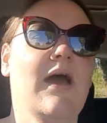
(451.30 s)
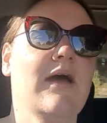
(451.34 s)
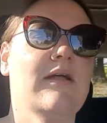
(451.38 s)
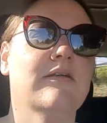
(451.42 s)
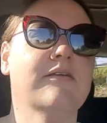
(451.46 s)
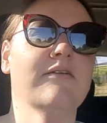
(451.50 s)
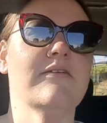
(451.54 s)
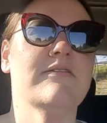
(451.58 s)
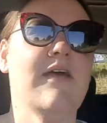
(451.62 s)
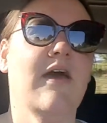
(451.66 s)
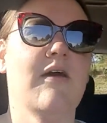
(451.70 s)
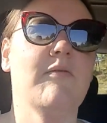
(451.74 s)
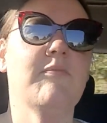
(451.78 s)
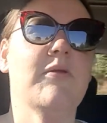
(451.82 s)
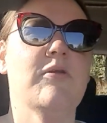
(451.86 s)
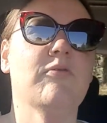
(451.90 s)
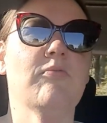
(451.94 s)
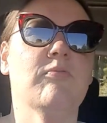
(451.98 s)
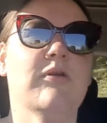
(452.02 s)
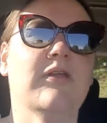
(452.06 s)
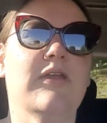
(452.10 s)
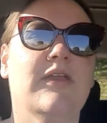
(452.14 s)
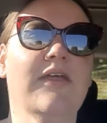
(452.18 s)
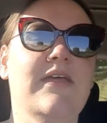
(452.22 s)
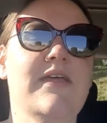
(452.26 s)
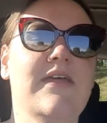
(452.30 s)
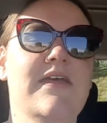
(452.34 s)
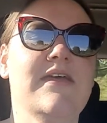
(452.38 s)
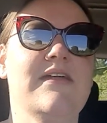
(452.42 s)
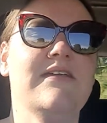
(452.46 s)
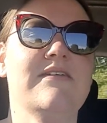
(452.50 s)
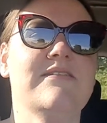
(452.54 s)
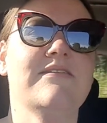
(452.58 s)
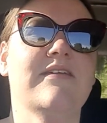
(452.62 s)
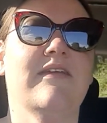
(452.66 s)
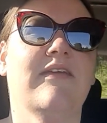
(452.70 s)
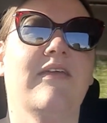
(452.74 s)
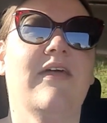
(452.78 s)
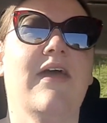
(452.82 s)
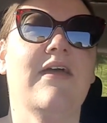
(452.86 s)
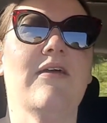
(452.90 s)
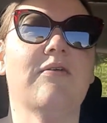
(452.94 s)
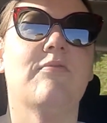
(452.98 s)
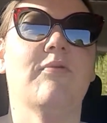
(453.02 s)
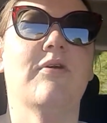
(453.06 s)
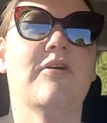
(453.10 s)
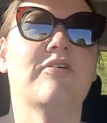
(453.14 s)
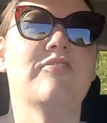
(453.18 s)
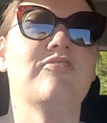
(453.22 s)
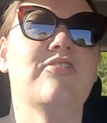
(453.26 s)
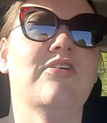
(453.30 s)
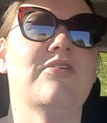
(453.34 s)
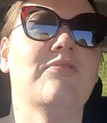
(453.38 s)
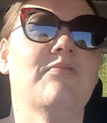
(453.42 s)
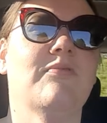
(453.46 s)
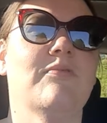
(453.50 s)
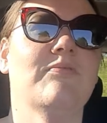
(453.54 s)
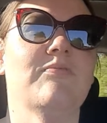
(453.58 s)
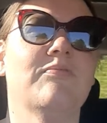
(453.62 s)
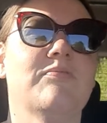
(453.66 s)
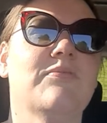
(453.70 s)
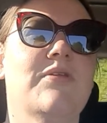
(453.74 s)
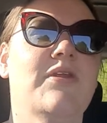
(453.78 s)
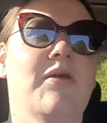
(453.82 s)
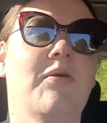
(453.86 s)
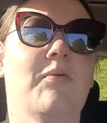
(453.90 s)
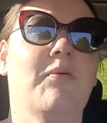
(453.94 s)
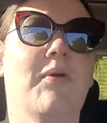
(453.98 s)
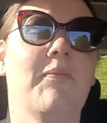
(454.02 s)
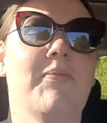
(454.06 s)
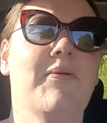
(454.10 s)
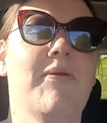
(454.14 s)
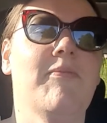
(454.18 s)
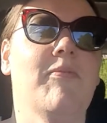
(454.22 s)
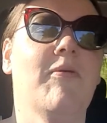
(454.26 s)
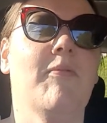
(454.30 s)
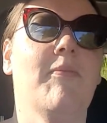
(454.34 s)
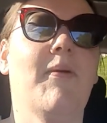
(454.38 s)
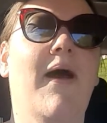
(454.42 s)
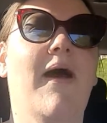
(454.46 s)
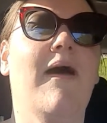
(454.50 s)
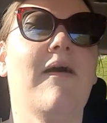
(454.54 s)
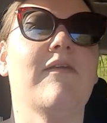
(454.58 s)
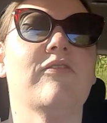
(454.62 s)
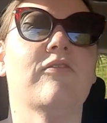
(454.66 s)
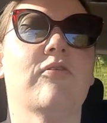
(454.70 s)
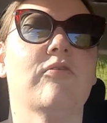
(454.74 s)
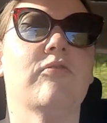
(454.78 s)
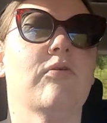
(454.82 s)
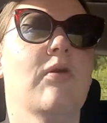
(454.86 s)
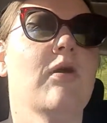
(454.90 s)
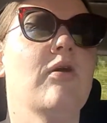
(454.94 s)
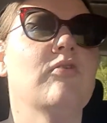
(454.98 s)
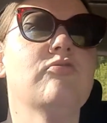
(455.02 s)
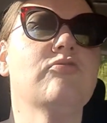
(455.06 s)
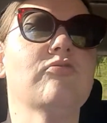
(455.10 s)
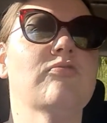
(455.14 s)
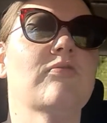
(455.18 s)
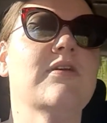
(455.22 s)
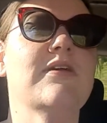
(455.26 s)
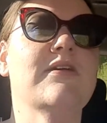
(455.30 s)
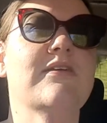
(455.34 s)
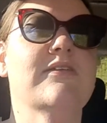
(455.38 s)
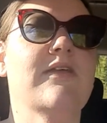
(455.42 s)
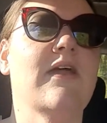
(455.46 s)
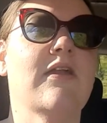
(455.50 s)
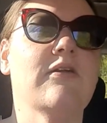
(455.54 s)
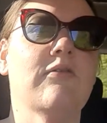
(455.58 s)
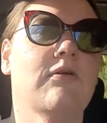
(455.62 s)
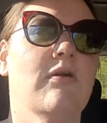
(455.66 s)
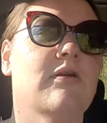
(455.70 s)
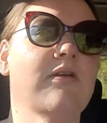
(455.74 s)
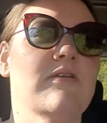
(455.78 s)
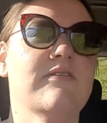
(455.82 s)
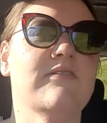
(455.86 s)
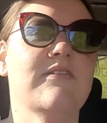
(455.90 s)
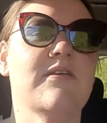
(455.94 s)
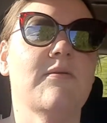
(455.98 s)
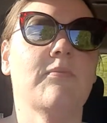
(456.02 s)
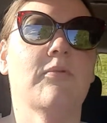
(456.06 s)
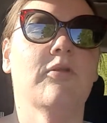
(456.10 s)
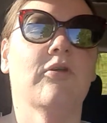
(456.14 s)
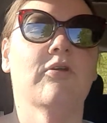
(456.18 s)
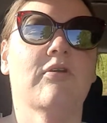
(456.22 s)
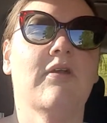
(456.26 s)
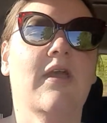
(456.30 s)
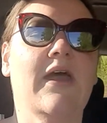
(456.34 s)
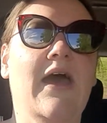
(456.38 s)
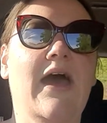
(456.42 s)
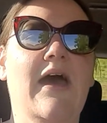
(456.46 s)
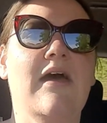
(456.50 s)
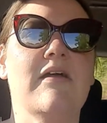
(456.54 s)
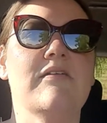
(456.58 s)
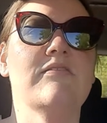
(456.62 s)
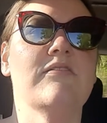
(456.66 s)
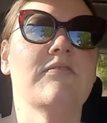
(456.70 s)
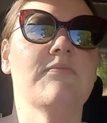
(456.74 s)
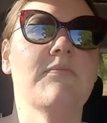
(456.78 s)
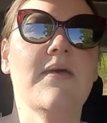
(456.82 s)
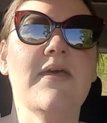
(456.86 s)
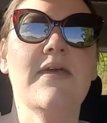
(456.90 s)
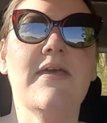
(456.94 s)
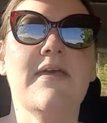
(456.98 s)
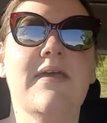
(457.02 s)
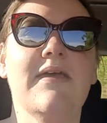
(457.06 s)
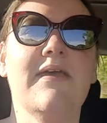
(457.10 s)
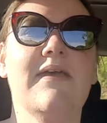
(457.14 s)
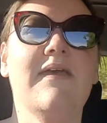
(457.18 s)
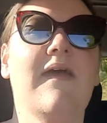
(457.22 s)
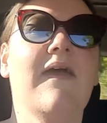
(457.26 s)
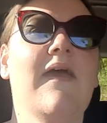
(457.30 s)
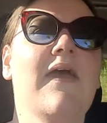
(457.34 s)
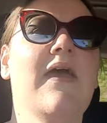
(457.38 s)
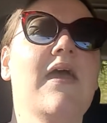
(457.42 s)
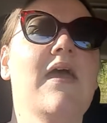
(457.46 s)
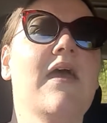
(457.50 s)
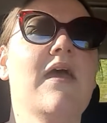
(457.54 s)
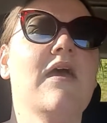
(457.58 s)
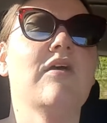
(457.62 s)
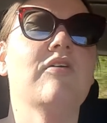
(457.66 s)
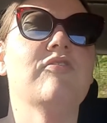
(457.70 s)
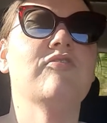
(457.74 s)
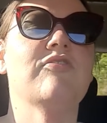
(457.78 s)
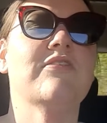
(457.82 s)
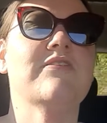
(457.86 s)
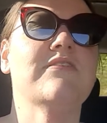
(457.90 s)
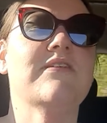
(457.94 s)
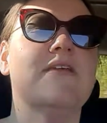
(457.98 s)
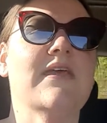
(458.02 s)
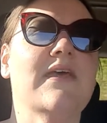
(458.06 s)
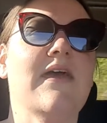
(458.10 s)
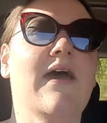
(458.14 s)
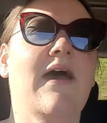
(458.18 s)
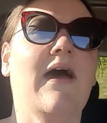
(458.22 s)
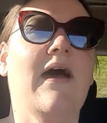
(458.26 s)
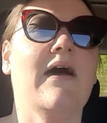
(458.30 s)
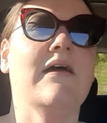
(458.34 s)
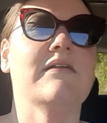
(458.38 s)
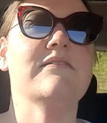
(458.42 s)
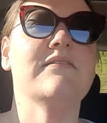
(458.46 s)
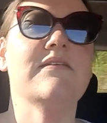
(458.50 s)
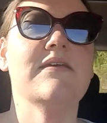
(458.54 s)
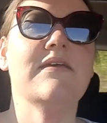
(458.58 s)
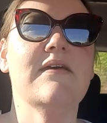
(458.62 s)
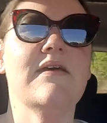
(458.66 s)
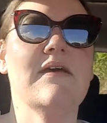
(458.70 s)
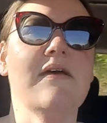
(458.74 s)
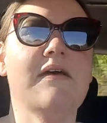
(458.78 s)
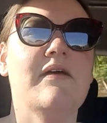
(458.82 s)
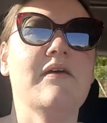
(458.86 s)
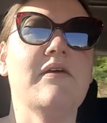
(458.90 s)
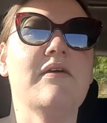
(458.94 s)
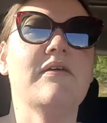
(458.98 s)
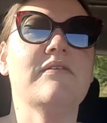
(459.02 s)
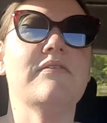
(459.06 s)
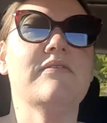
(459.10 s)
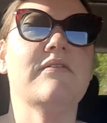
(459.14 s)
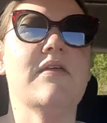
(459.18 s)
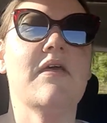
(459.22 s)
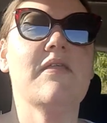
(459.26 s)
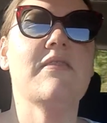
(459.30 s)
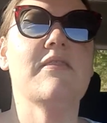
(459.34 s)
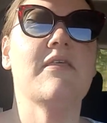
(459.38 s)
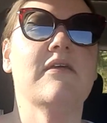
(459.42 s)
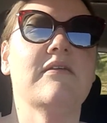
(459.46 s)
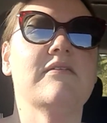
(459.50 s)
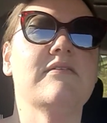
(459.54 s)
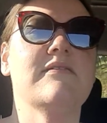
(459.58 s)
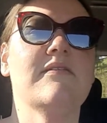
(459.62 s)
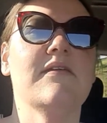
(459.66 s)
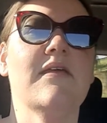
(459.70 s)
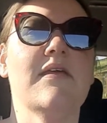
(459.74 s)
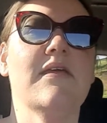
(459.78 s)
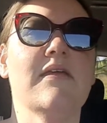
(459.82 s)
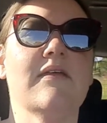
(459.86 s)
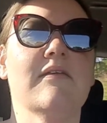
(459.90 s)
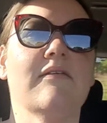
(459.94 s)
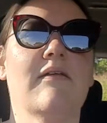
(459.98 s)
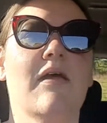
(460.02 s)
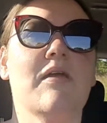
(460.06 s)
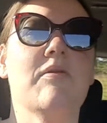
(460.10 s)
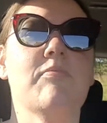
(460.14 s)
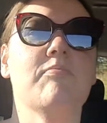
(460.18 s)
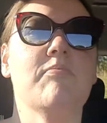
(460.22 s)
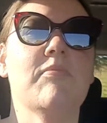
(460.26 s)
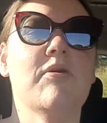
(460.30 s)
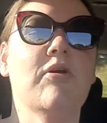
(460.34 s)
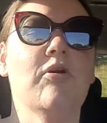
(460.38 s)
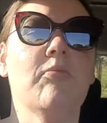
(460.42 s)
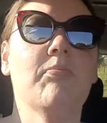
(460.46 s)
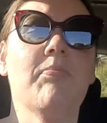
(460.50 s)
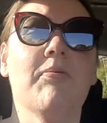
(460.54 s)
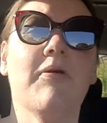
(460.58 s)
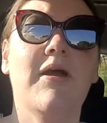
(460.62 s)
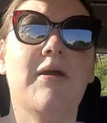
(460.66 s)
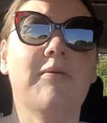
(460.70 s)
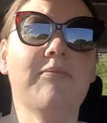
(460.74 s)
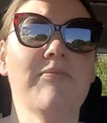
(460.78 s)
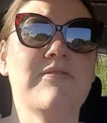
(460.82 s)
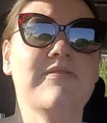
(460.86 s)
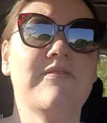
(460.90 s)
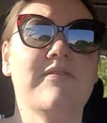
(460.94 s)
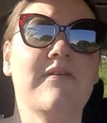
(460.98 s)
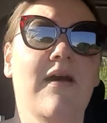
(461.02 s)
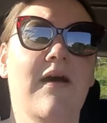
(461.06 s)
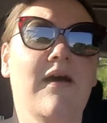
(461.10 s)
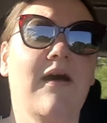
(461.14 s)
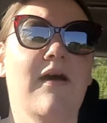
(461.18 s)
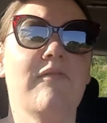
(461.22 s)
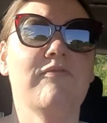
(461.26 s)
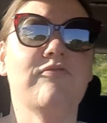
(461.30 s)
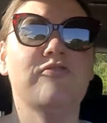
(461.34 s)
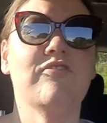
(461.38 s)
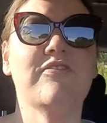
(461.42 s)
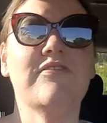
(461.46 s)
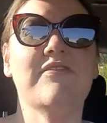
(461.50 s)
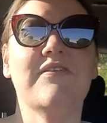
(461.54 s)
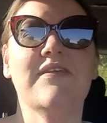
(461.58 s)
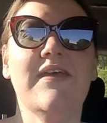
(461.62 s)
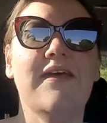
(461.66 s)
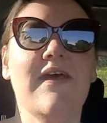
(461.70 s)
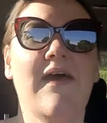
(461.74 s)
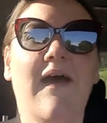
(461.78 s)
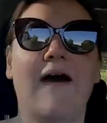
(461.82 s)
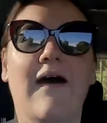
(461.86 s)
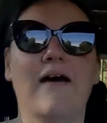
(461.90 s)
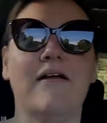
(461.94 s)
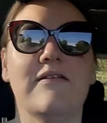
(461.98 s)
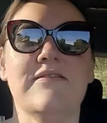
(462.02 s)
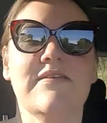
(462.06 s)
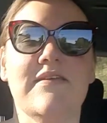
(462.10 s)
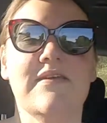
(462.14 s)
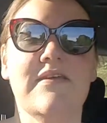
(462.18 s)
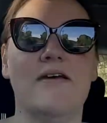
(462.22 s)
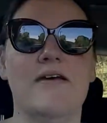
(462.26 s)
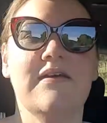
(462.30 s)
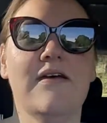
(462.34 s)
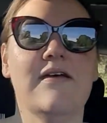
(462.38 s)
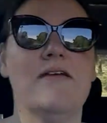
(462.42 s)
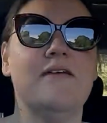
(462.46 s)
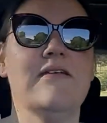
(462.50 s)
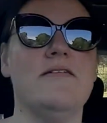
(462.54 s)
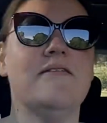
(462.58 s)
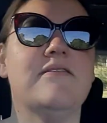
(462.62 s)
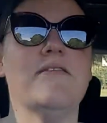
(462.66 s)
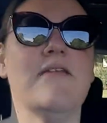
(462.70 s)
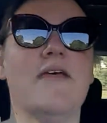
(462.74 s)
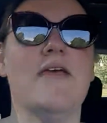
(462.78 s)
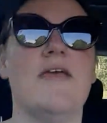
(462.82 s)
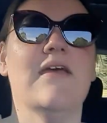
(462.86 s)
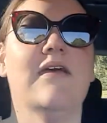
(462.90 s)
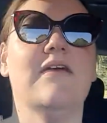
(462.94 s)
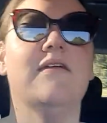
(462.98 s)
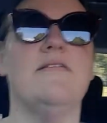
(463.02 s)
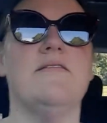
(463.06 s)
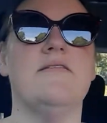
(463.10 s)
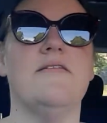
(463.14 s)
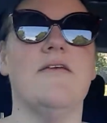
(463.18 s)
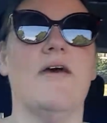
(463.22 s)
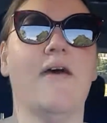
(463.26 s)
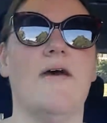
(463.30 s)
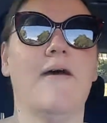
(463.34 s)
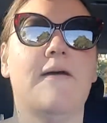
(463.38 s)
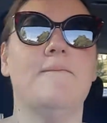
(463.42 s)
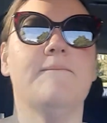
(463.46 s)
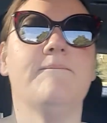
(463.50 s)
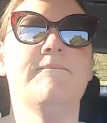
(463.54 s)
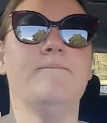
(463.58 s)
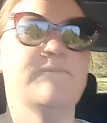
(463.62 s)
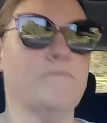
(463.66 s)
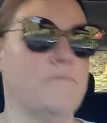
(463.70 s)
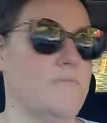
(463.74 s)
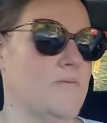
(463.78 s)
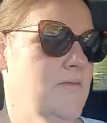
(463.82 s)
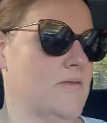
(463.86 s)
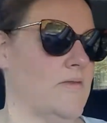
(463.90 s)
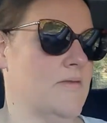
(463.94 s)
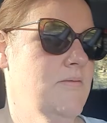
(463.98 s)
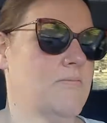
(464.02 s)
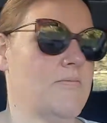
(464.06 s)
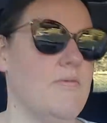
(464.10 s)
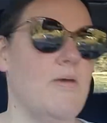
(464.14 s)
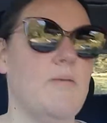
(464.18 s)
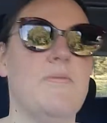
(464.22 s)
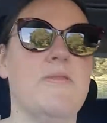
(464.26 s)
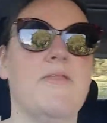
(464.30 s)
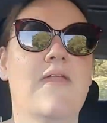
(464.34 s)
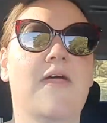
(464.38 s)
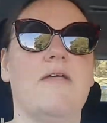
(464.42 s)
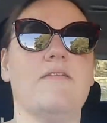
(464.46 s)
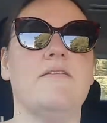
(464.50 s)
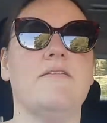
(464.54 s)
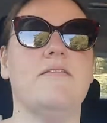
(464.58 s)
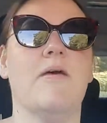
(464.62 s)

because I've been really into watching what people buy in their groceries that are on a similar diet to me, just to get ideas, and then seeing meal prep stuff just to get ideas. And maybe that's